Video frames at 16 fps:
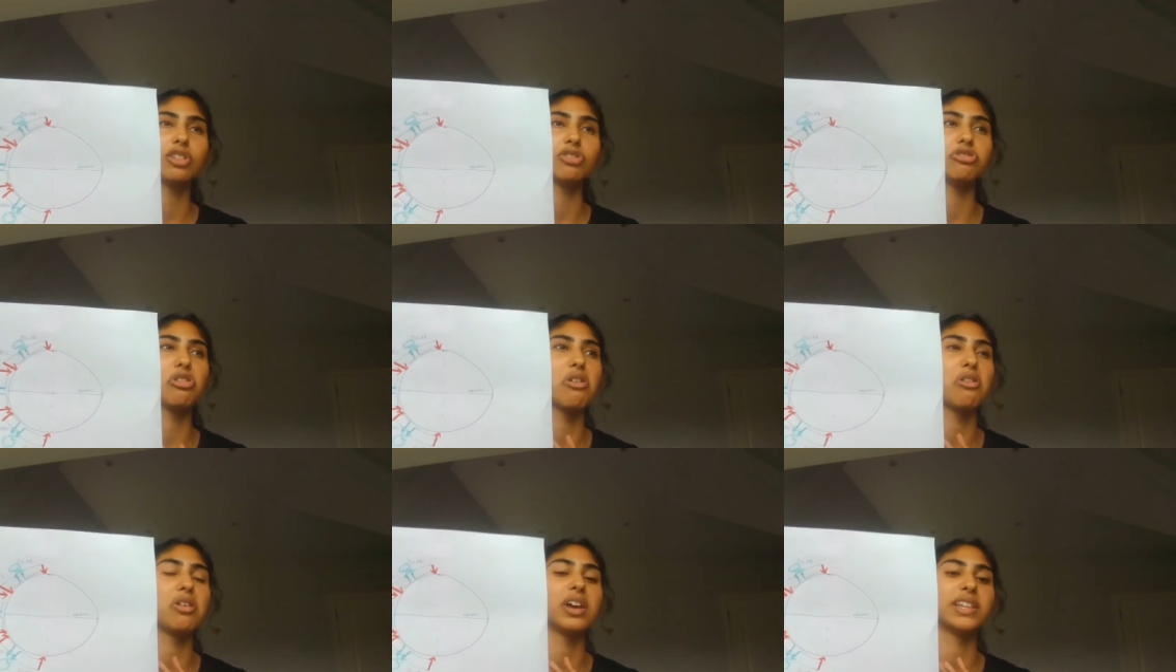
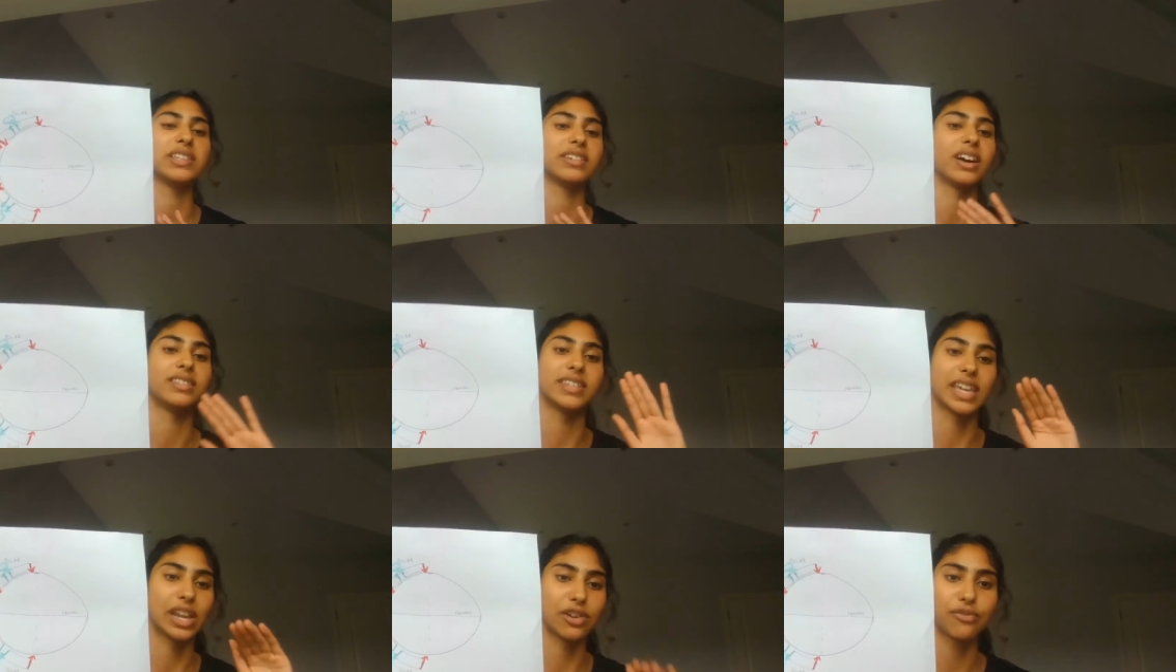not
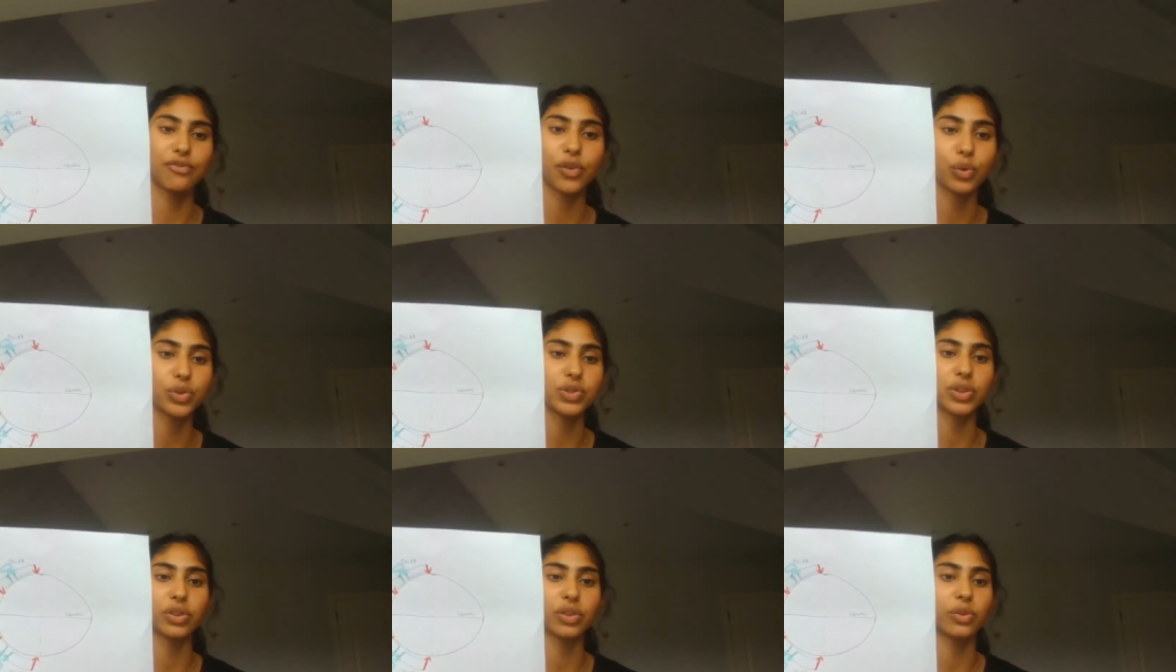exerting any
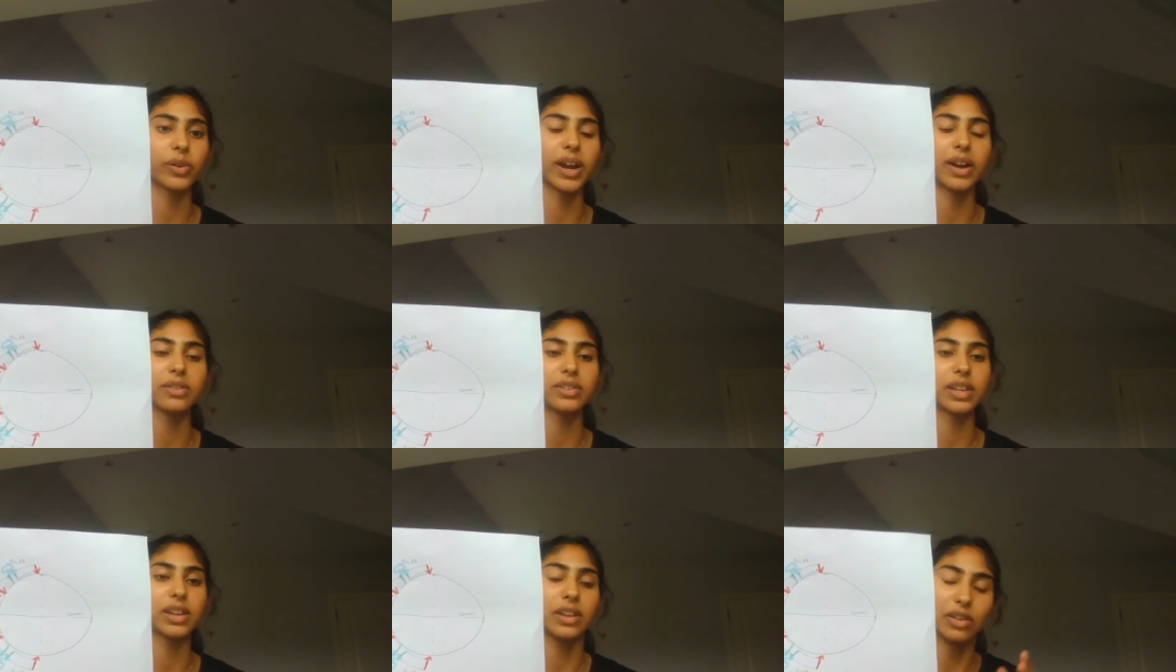force on the
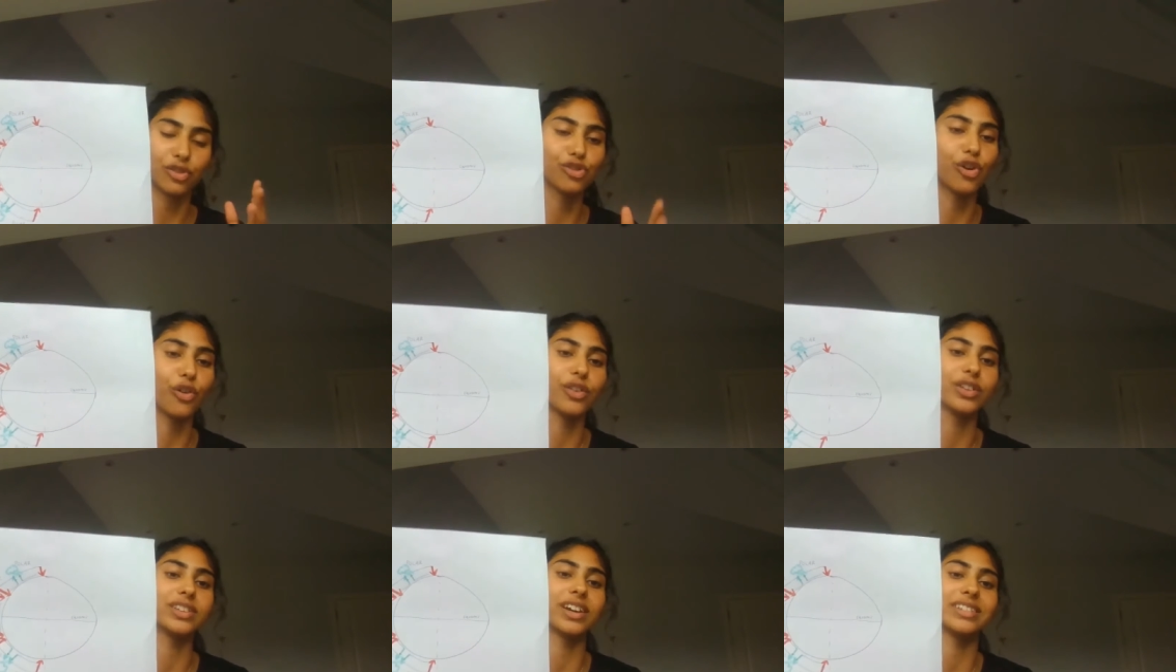ground,
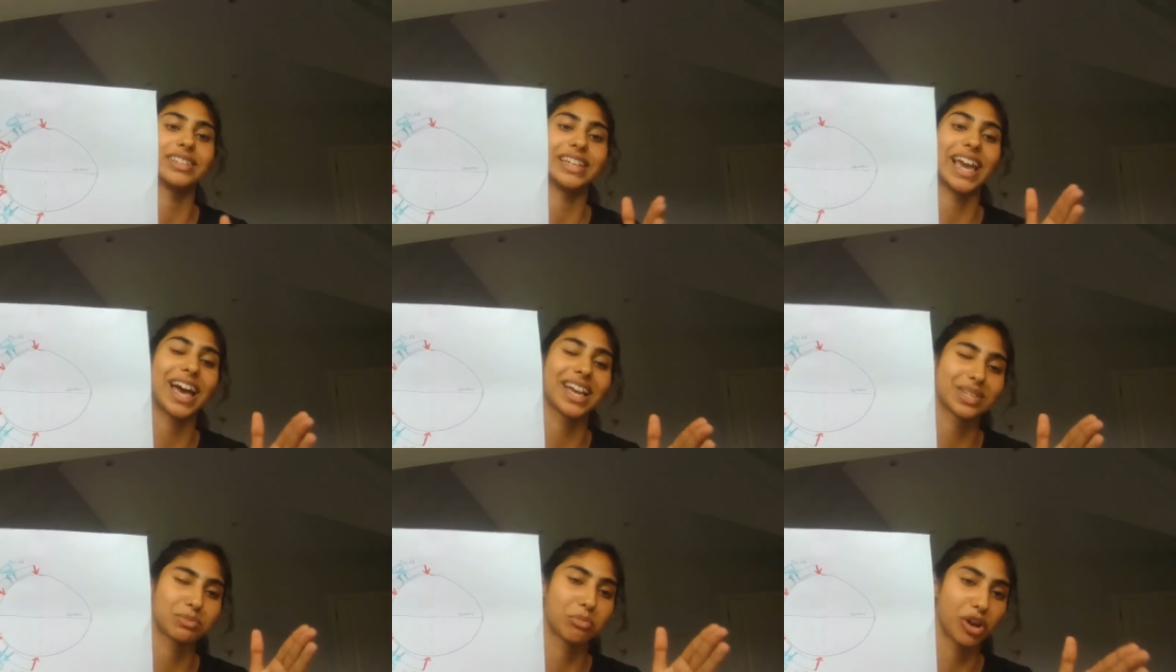not exerting
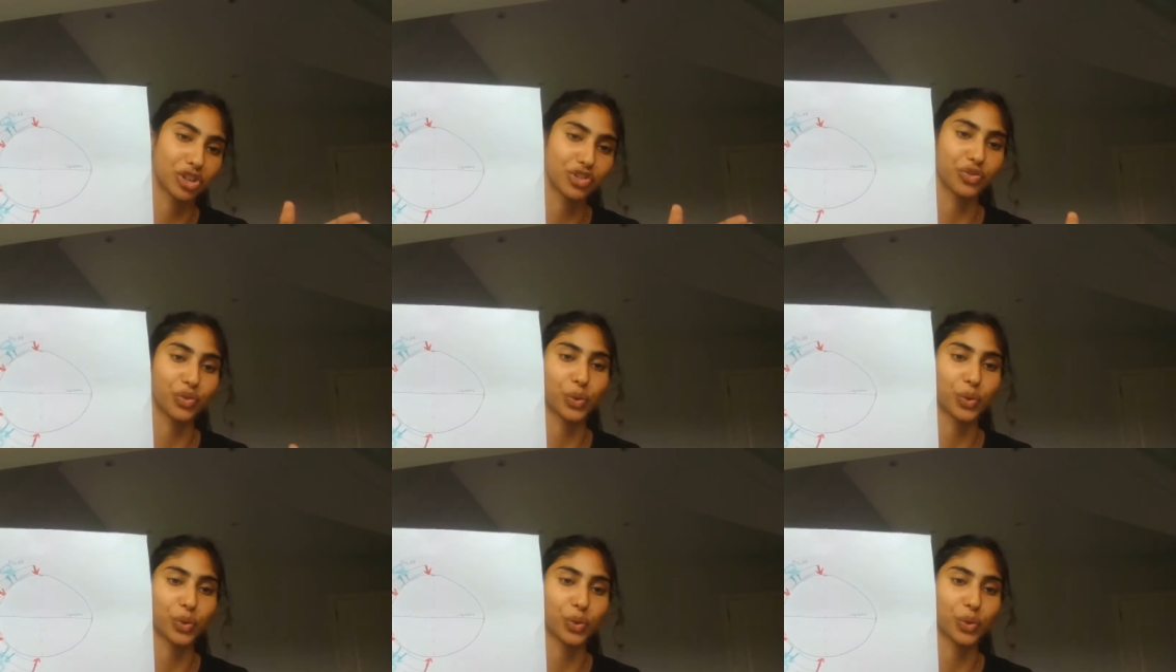as much